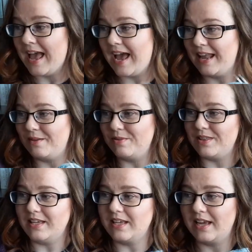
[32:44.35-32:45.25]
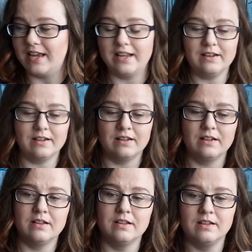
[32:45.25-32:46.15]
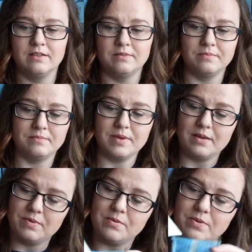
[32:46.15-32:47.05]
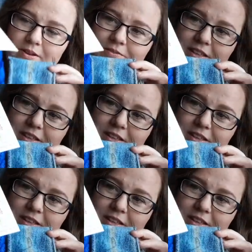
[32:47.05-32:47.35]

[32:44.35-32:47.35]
And I'm thinking maybe one of